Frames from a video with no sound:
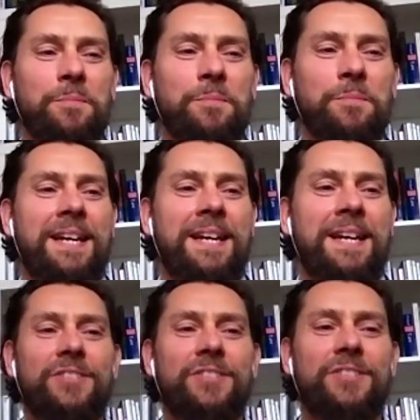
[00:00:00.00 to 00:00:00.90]
and he'll
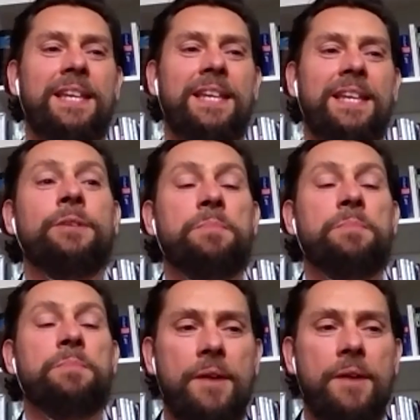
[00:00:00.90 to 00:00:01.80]
stand there and he'll be quiet
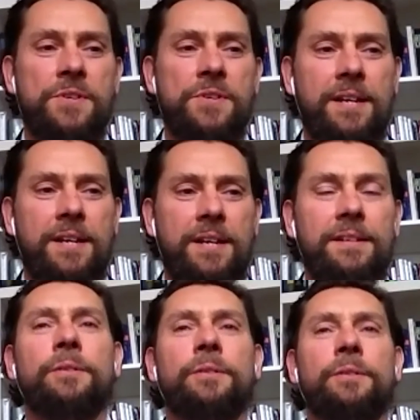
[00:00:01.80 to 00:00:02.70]
for a second and kind
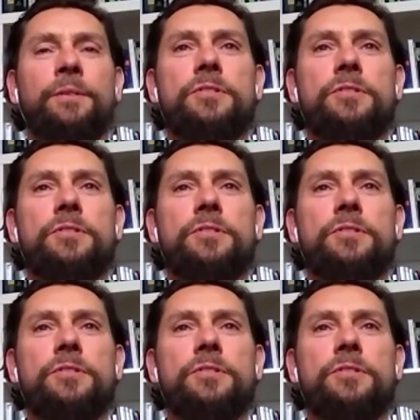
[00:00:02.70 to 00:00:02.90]
of just